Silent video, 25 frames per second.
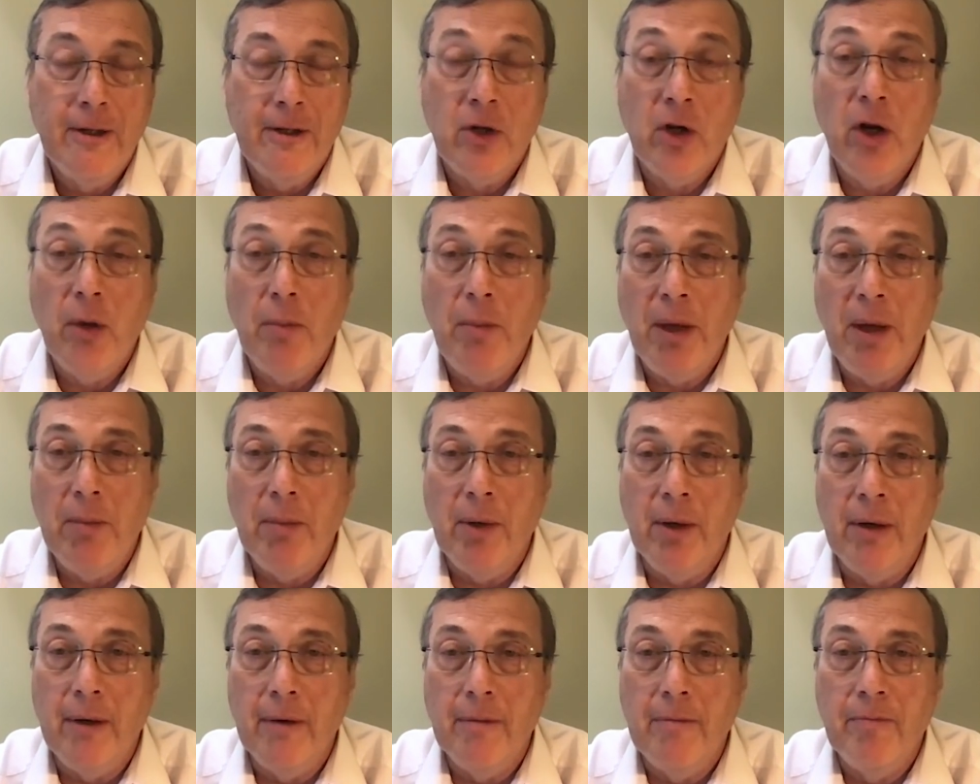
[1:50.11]

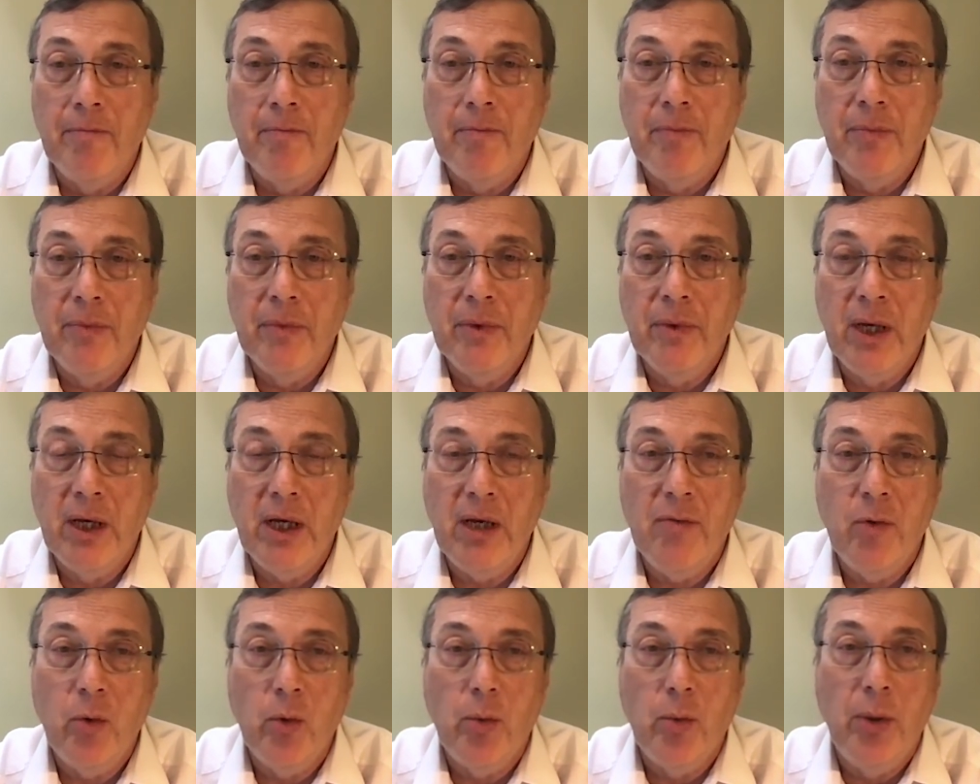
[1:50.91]
commitment that
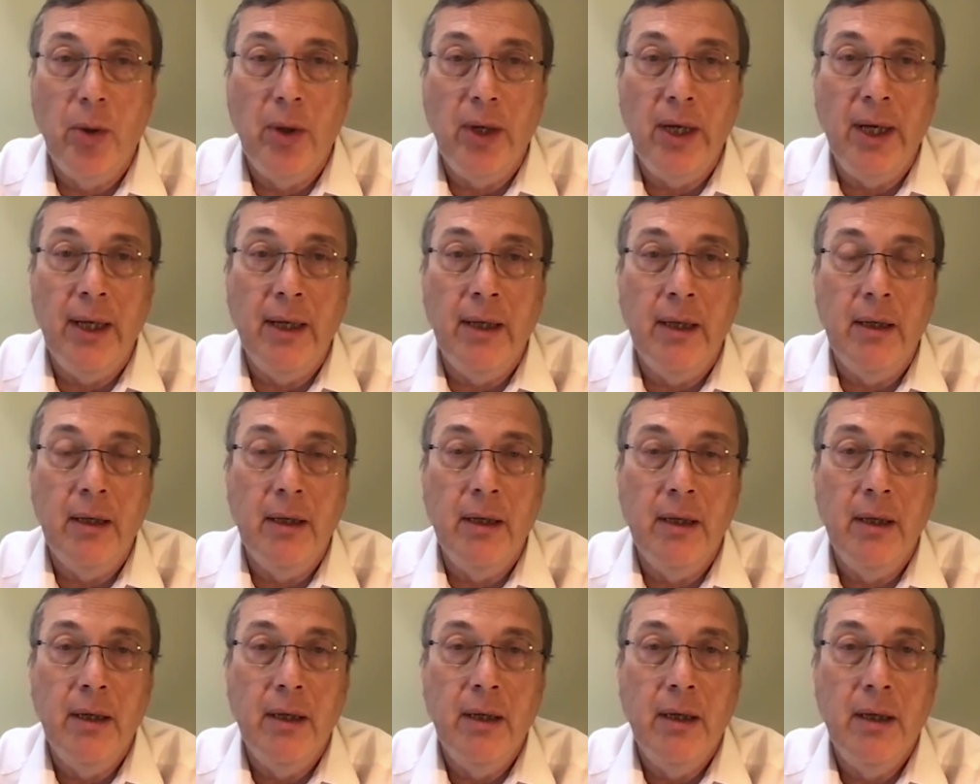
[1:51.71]
you've all put in
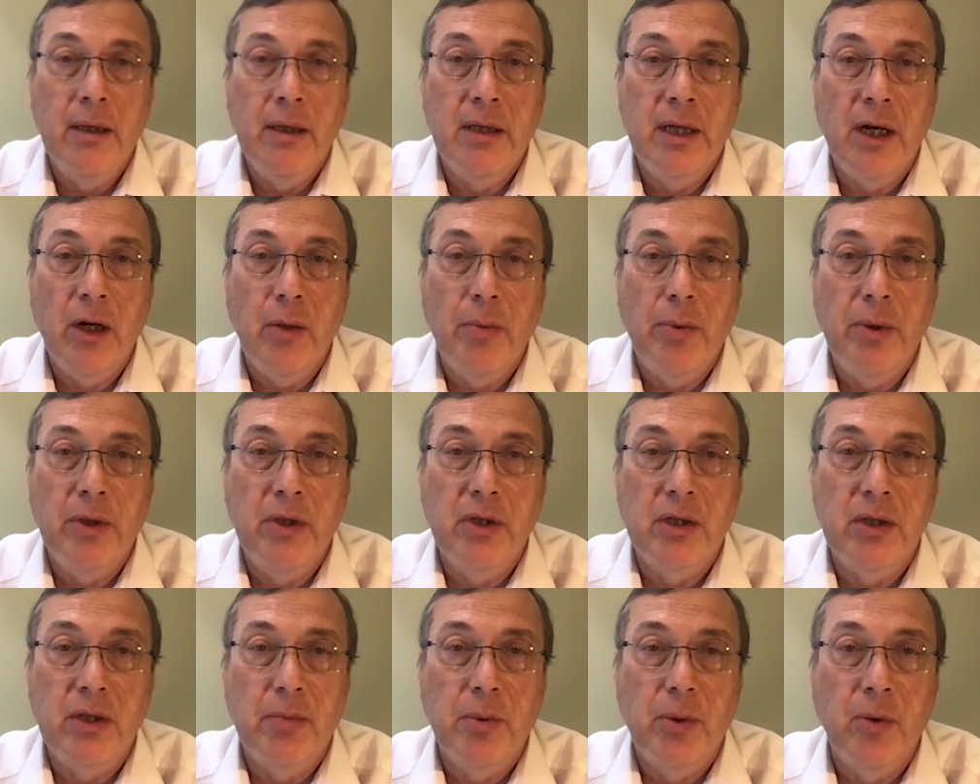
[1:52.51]
to helping
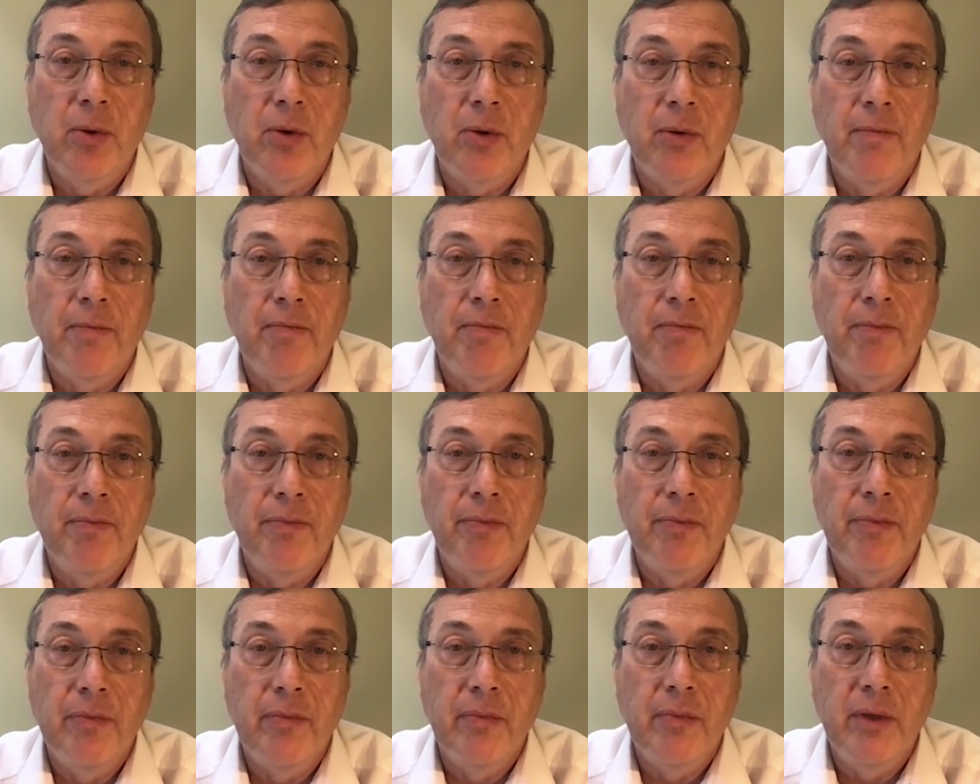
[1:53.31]
to support
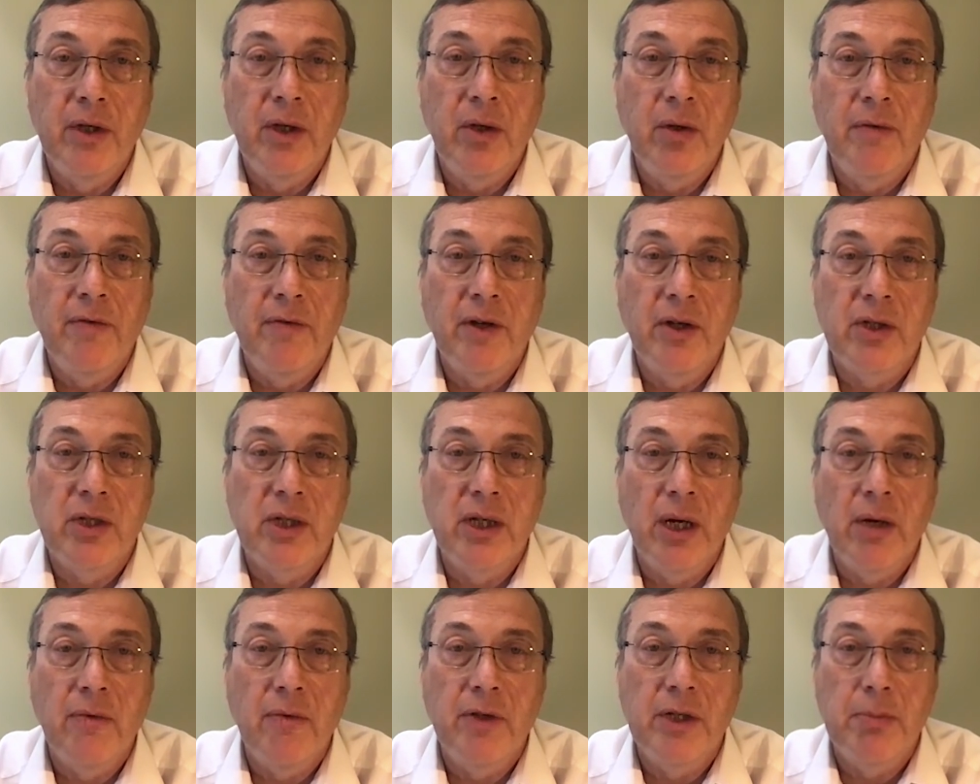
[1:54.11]
the
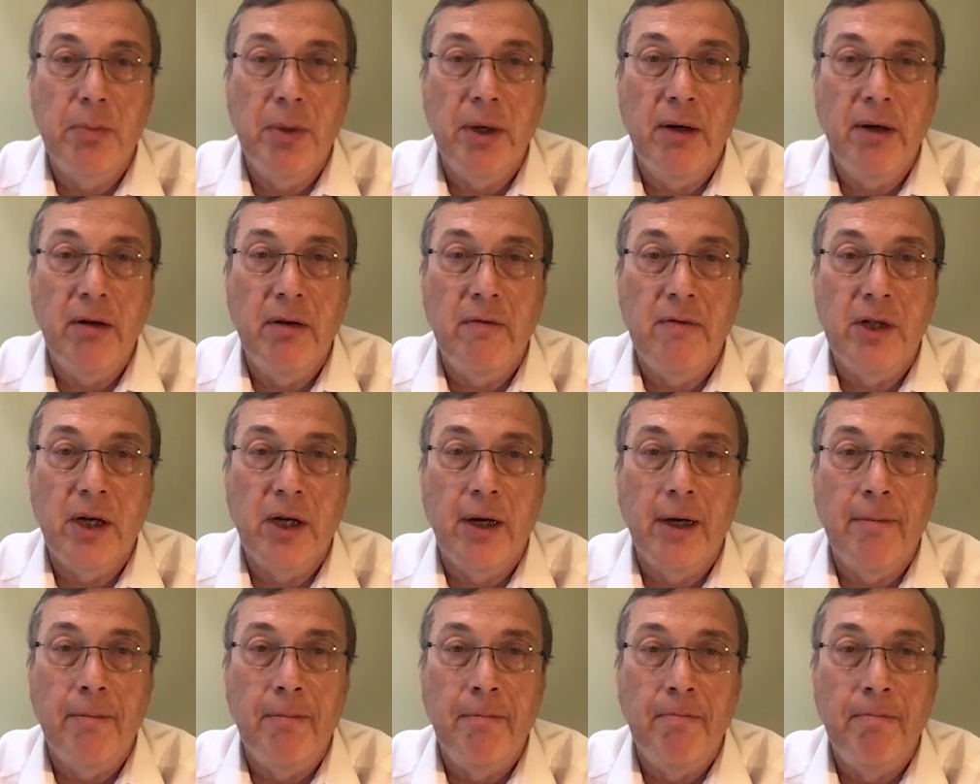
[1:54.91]
university over this period of
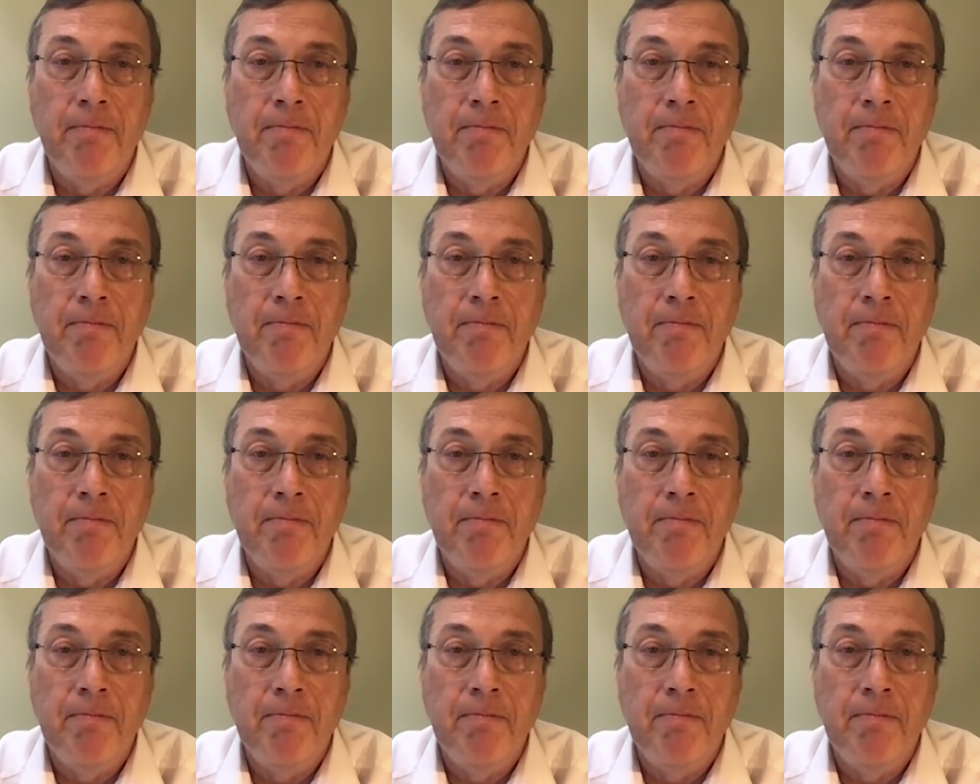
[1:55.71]
time.